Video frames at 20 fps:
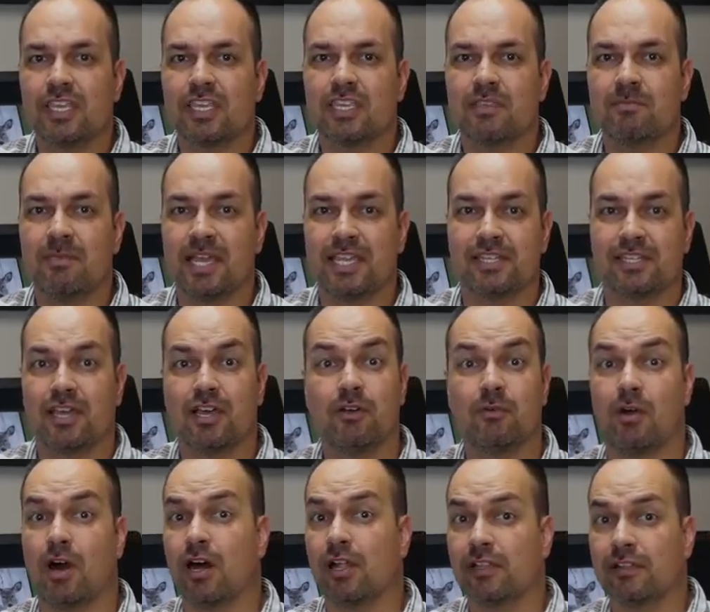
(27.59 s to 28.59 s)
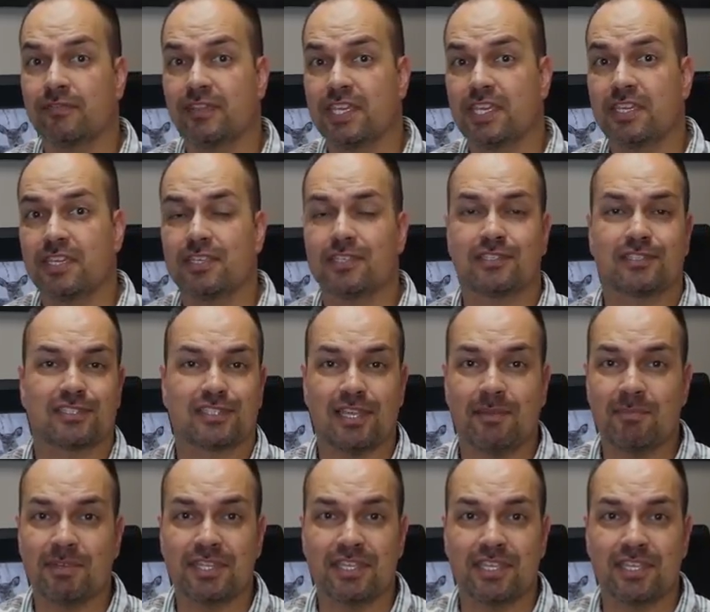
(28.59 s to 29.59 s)
you might know all of these,
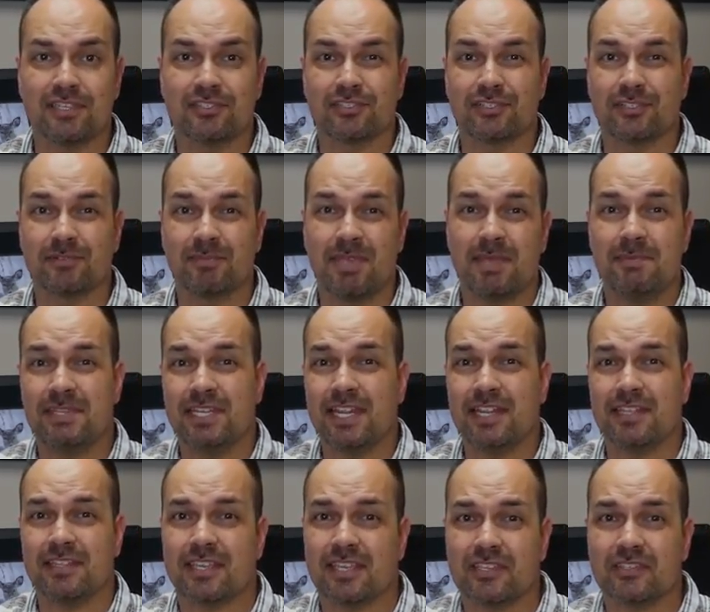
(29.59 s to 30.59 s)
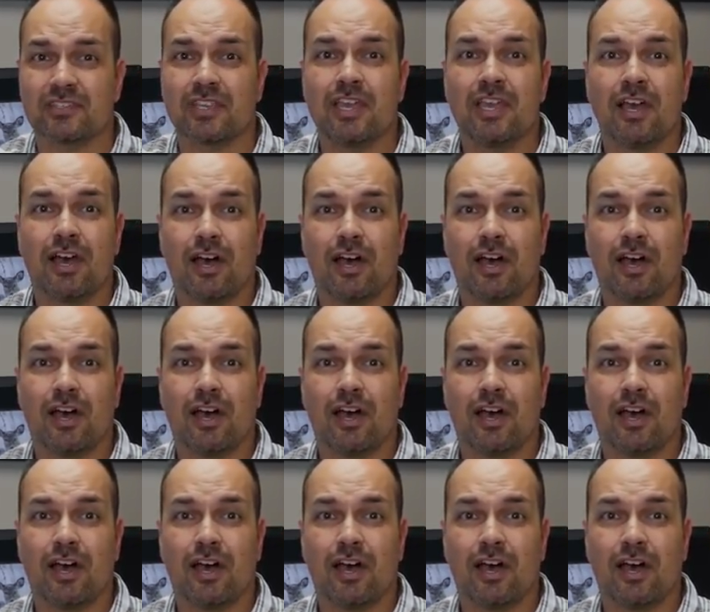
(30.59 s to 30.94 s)
some of these, or maybe none of these.